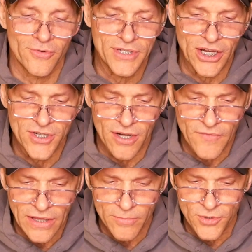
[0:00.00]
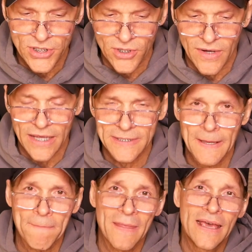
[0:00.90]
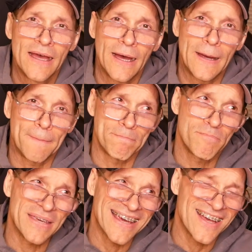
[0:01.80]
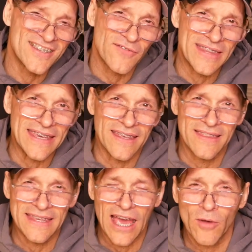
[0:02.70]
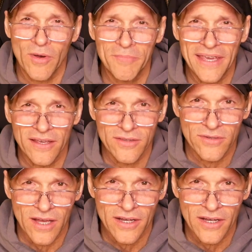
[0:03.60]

rotation available to us. Um, because of the, the elbow being a little